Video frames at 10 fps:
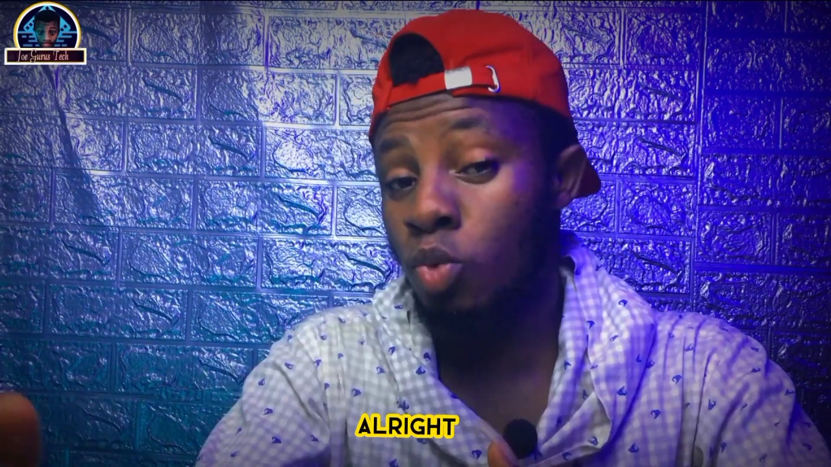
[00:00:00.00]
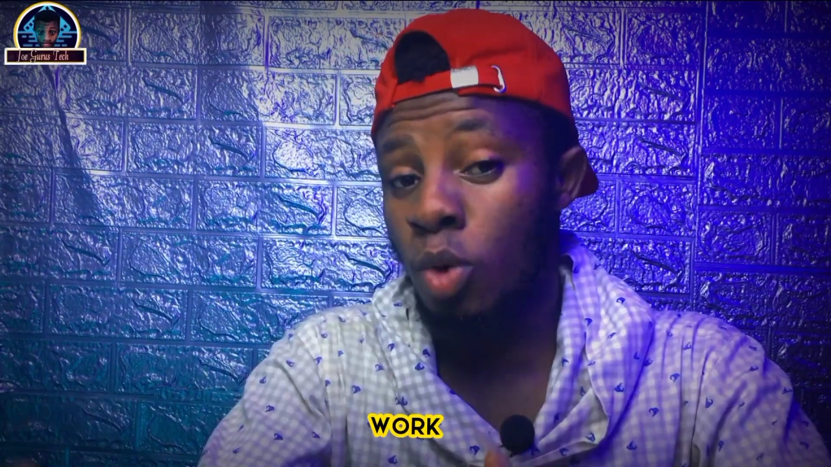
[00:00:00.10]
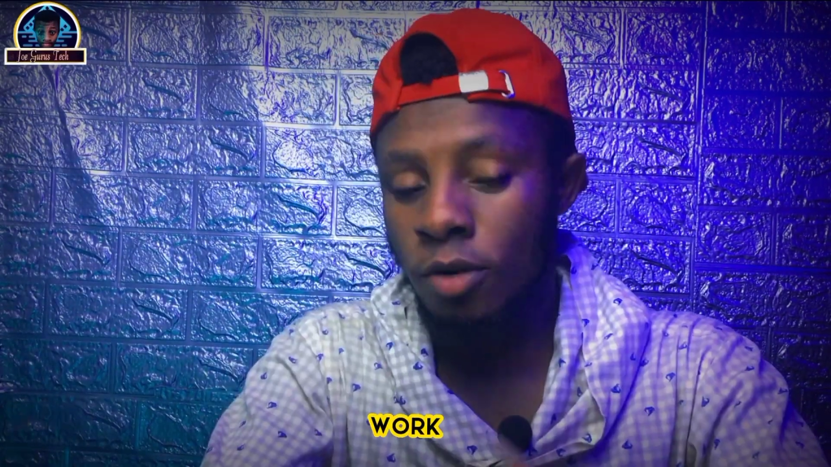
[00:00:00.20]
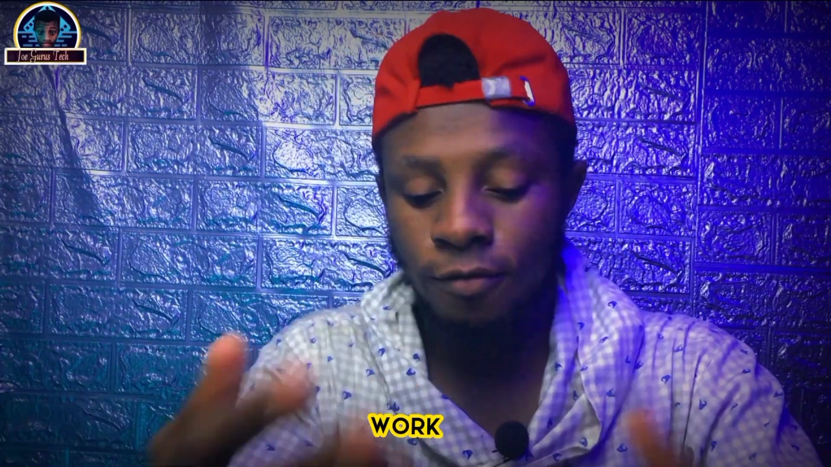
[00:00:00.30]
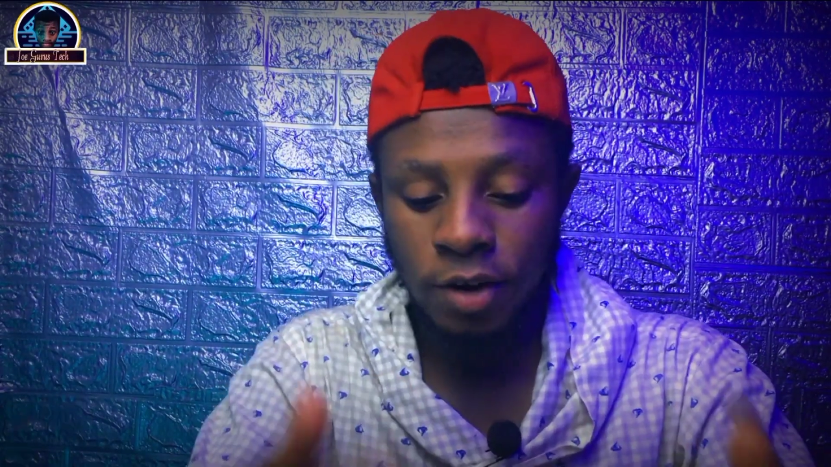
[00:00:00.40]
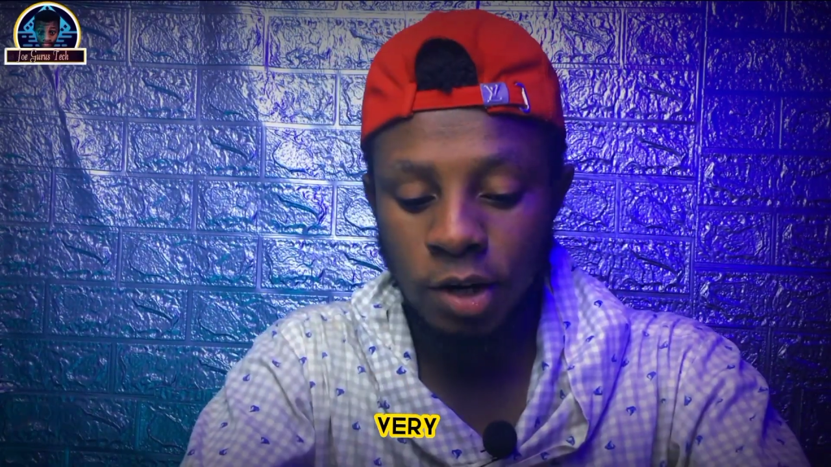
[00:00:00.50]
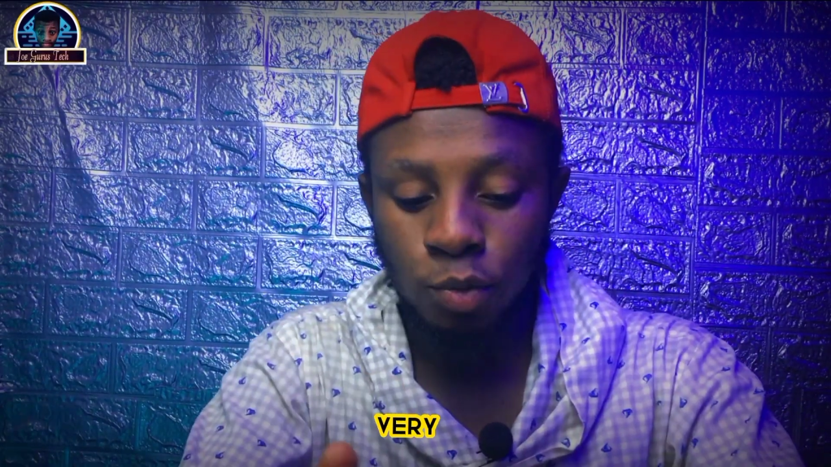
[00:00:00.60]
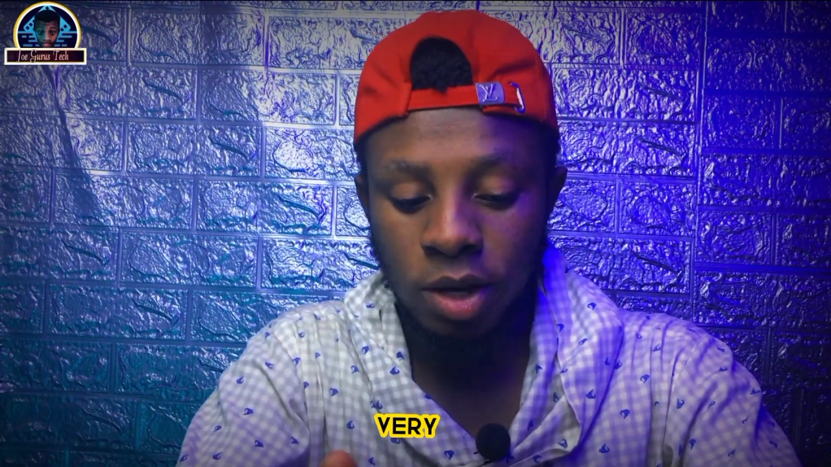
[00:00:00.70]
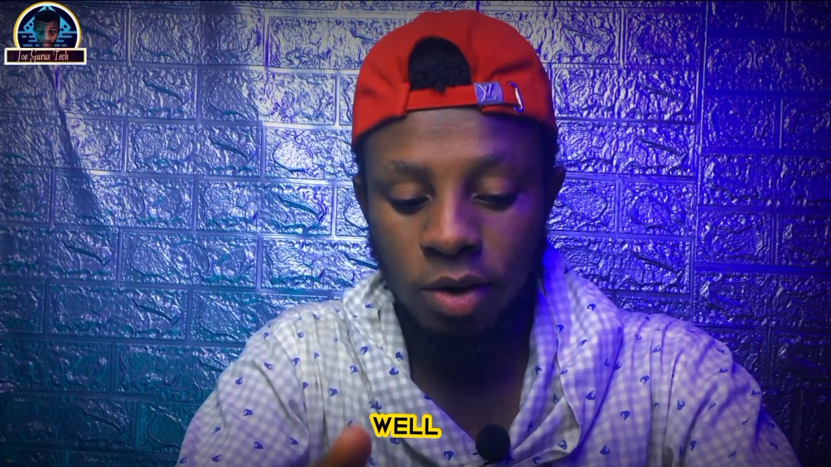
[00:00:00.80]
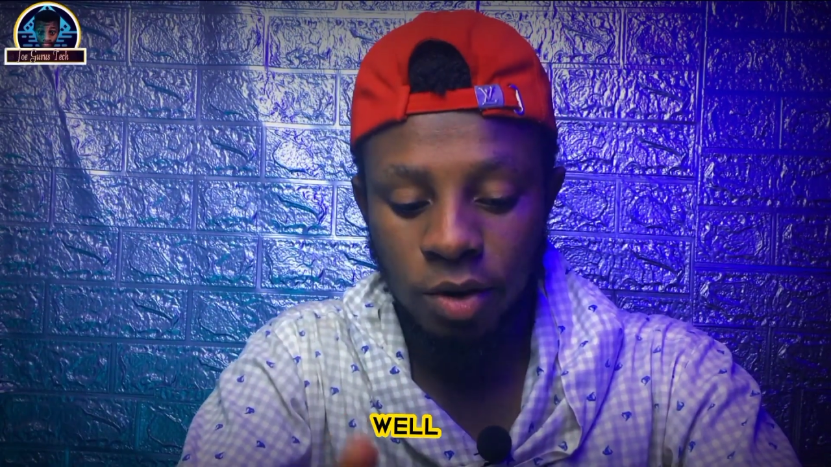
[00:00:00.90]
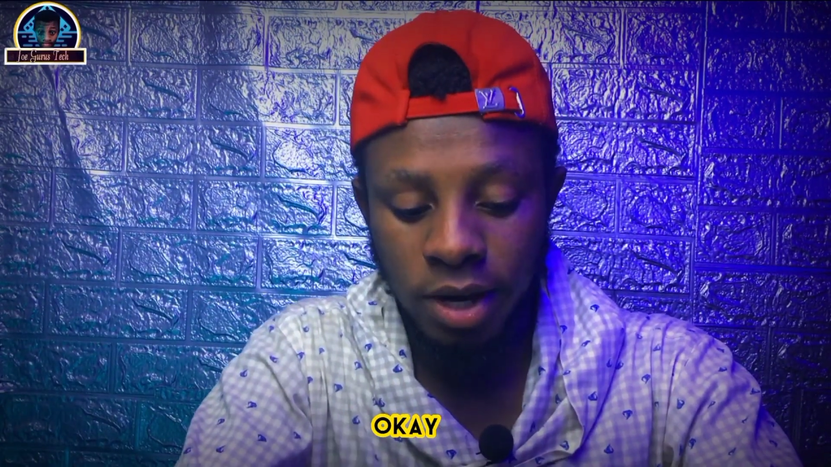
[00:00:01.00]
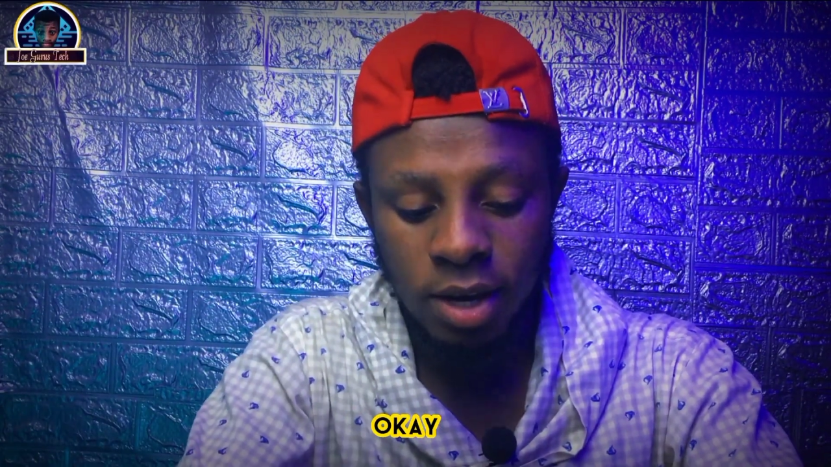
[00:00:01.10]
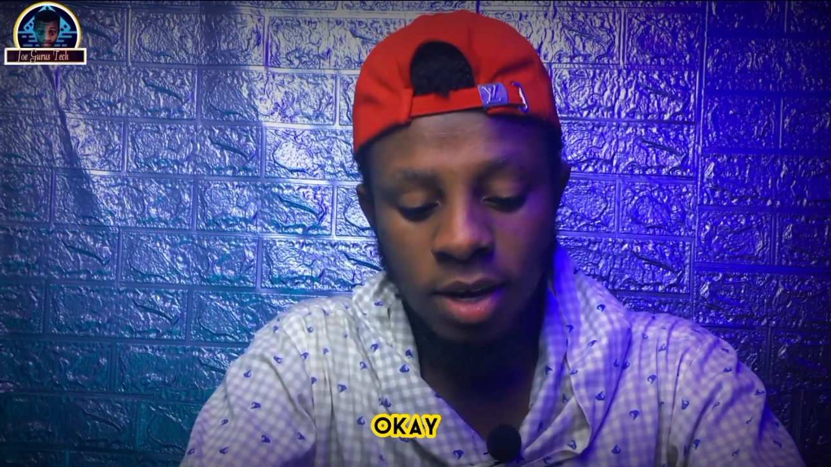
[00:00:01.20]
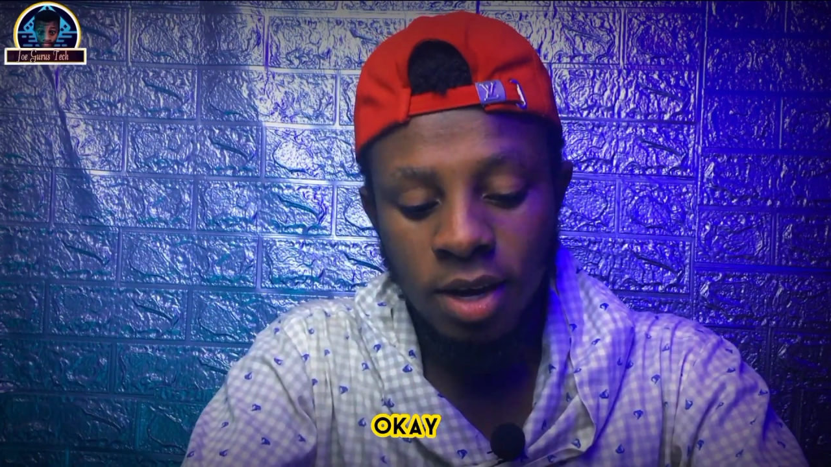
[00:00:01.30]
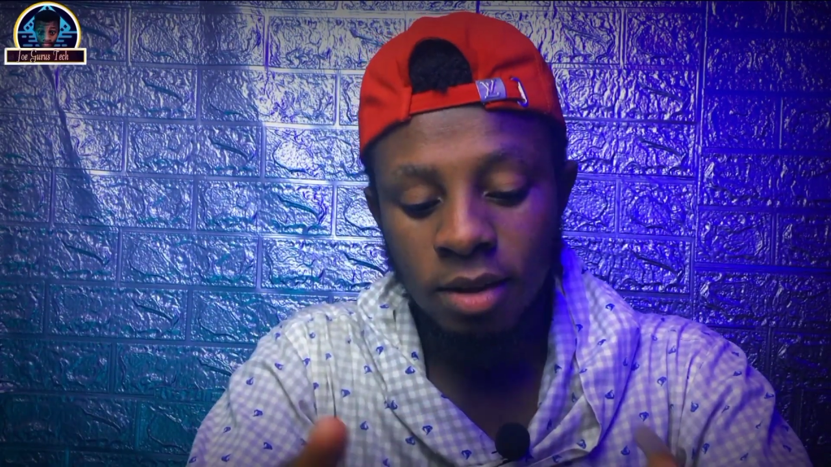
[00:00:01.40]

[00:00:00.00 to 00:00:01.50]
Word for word: work very well okay